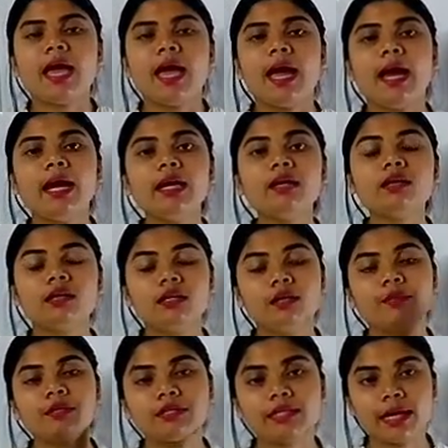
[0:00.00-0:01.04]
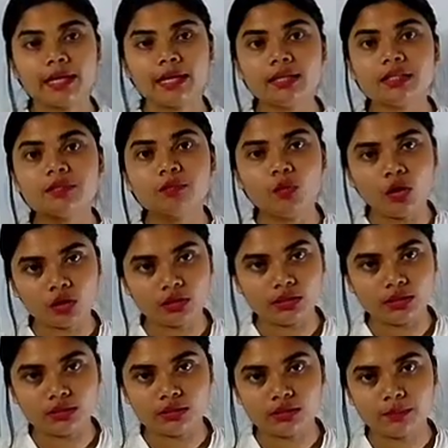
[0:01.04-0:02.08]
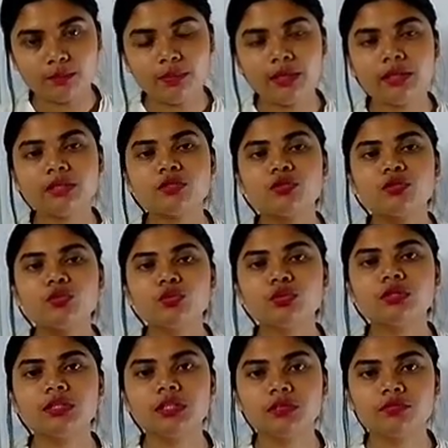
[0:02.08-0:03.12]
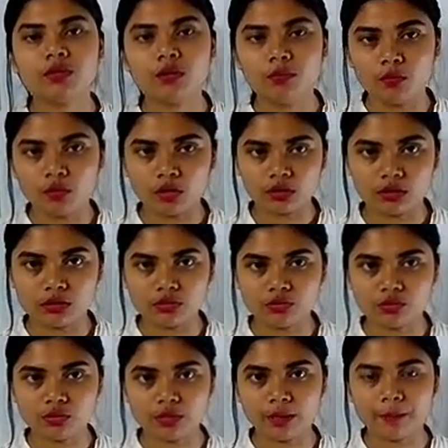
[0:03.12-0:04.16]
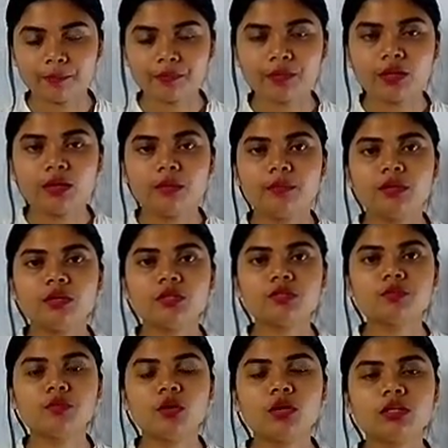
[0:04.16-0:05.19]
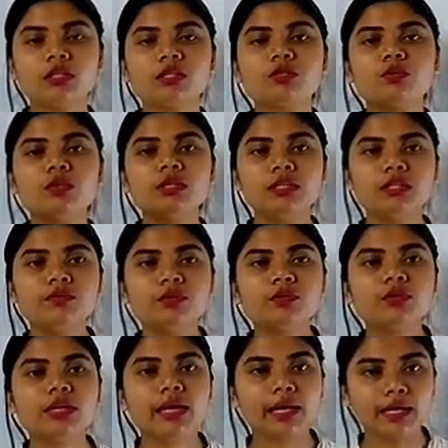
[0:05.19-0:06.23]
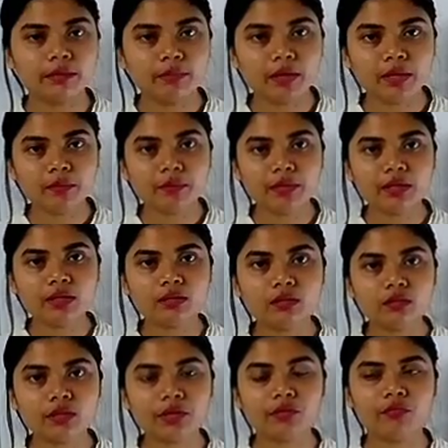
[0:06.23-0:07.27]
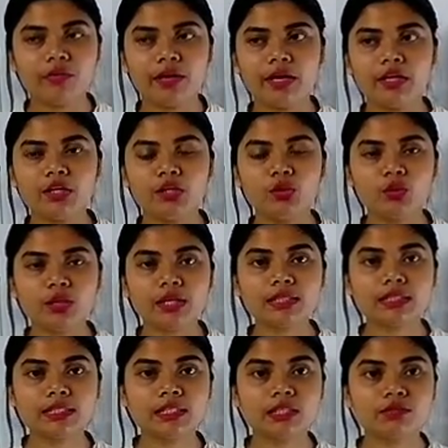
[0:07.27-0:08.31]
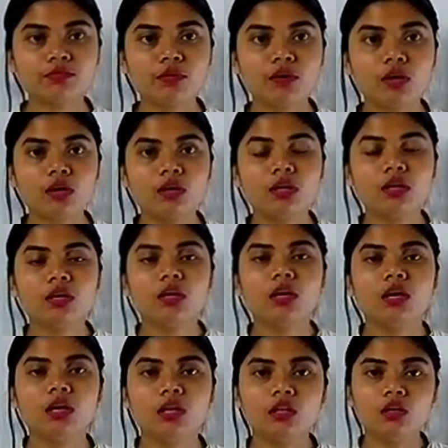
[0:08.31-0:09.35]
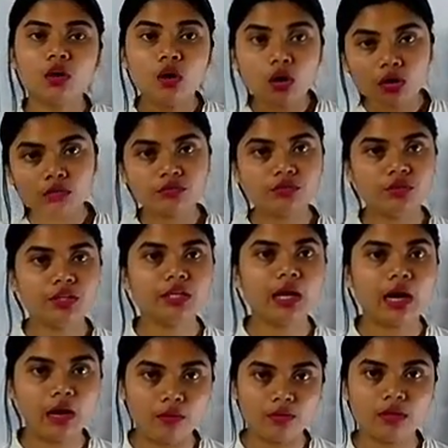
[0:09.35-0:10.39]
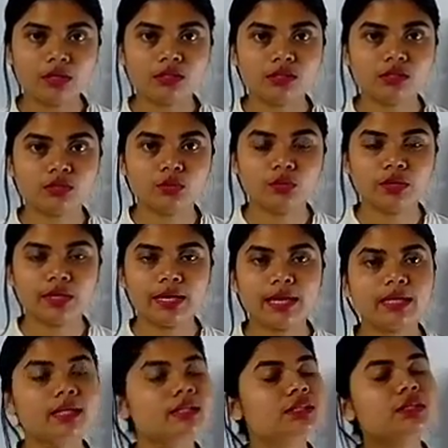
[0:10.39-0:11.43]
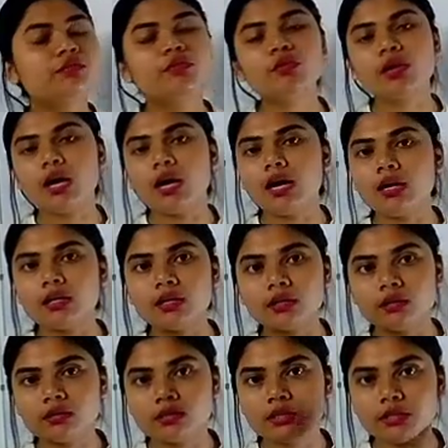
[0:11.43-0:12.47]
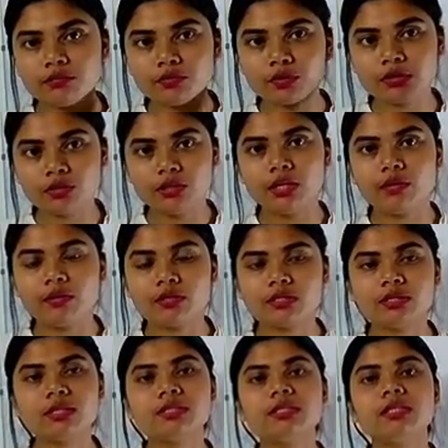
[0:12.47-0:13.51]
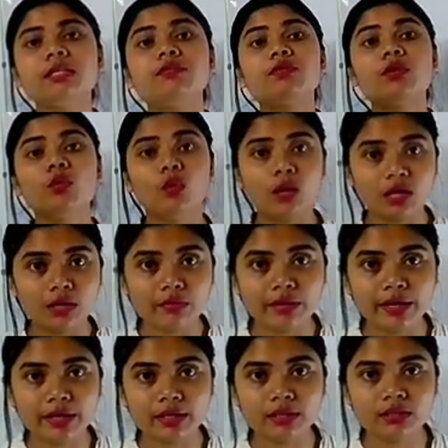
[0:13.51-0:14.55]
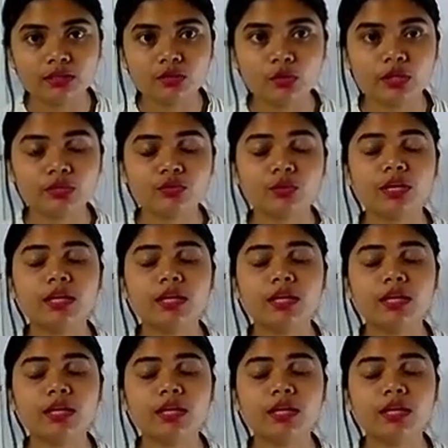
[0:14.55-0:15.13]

And number second is mock test. Please do sit for mock test, okay, because mock test will give you the environment, okay, where you can sit for a long 3 hours, okay. At least if you can't sit for 3 hours, then sit for 1 hour at least, okay,